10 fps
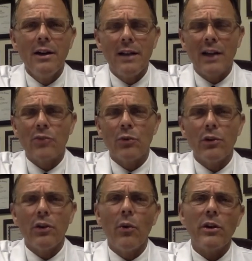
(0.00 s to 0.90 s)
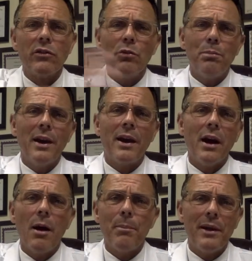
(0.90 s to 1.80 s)
that's where they're going to pick
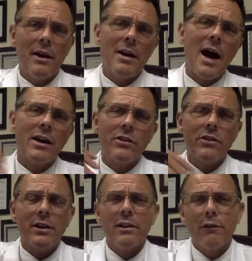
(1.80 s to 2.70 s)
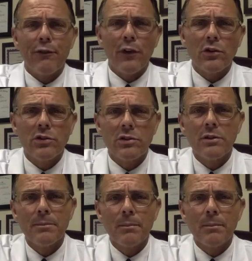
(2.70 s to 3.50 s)
up and inoculate the first